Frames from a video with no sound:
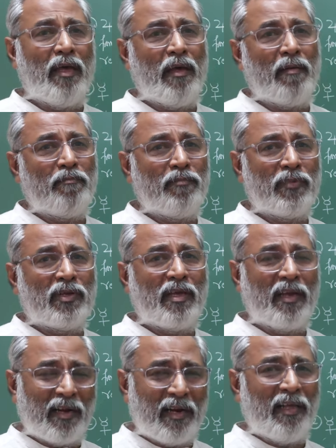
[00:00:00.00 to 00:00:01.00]
uh,
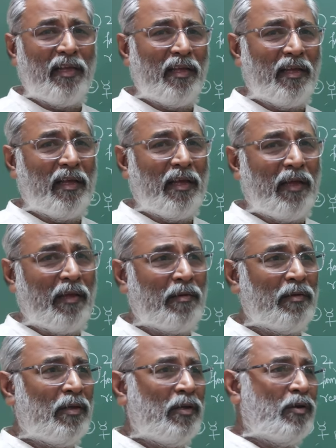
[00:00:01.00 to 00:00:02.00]

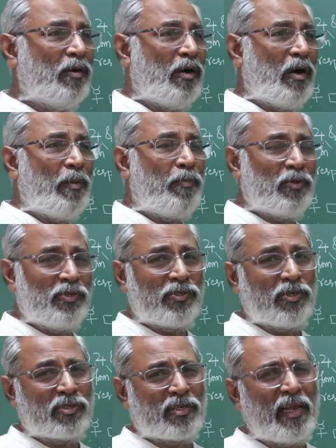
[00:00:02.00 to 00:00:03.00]
kingly uh,
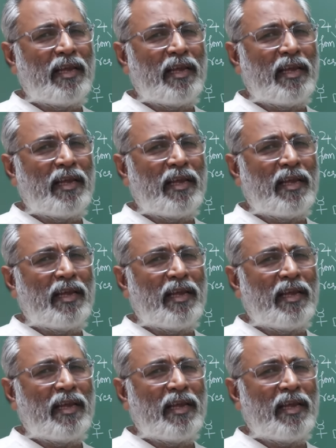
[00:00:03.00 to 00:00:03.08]
positions.